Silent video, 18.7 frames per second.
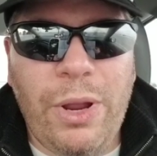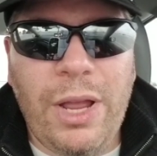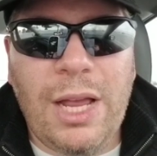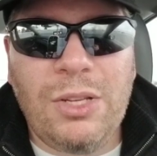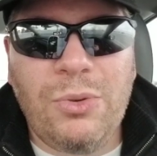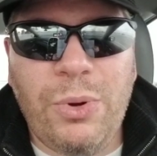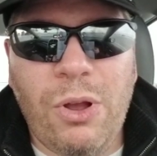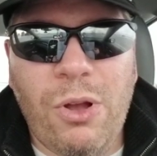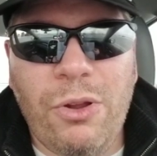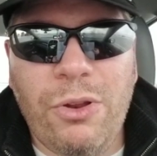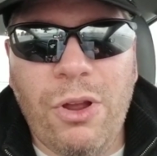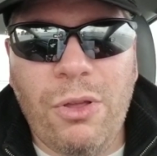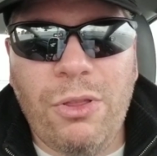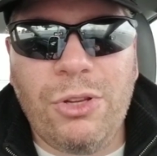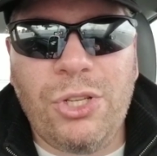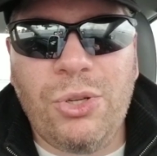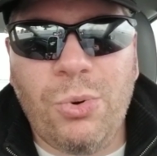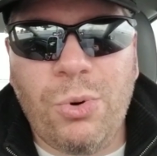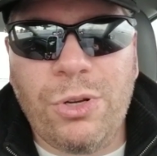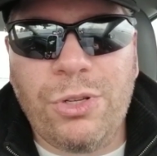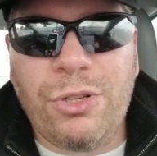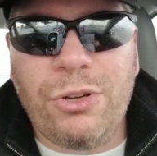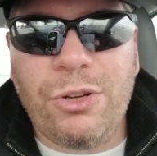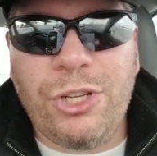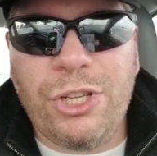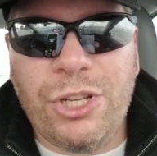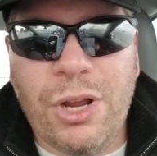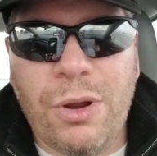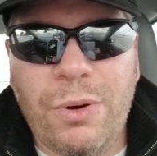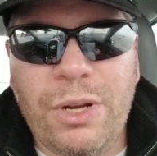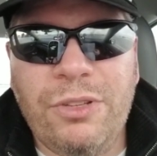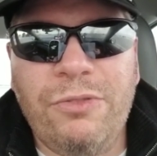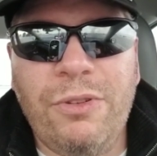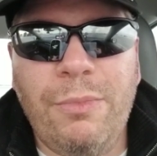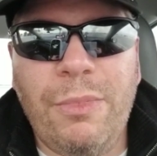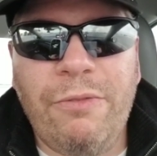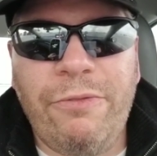as we all know, the Sorcerer's Stone is
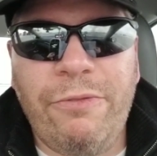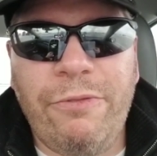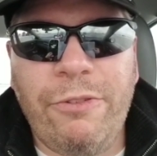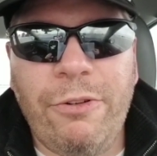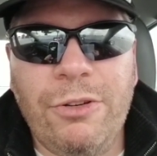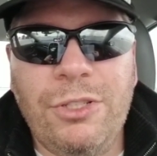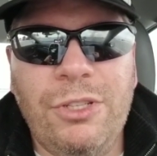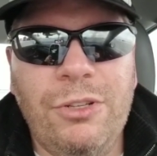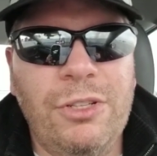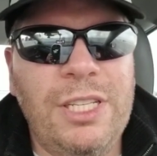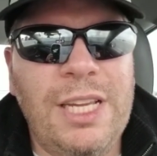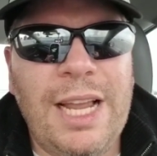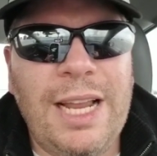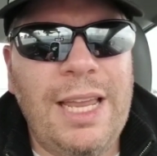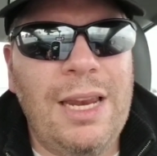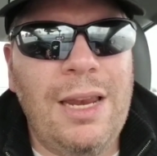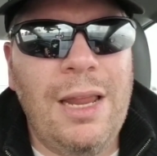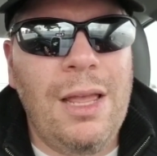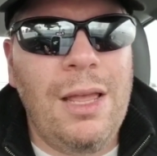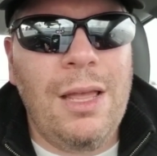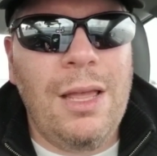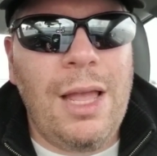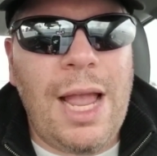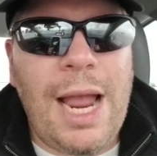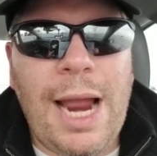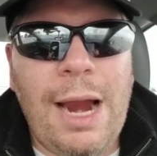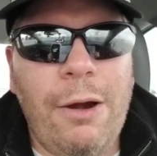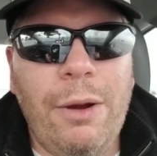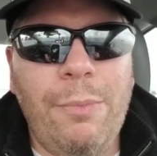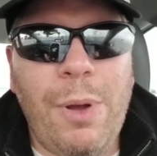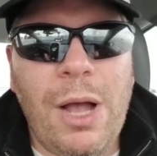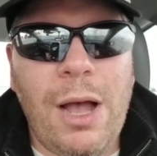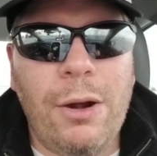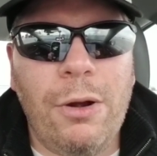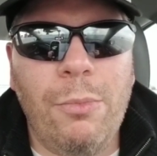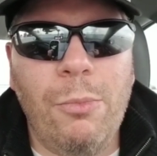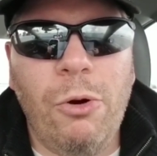from the first or second Harry
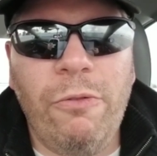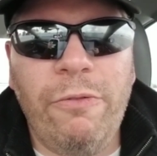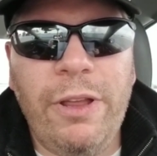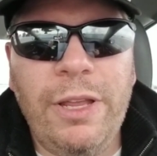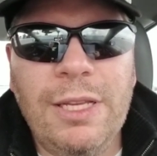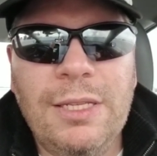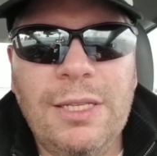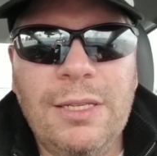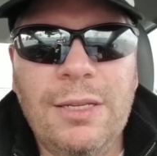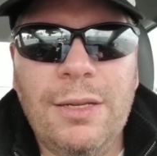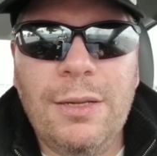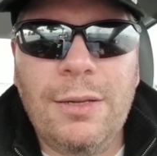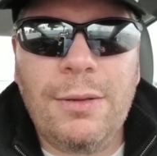Potter movies.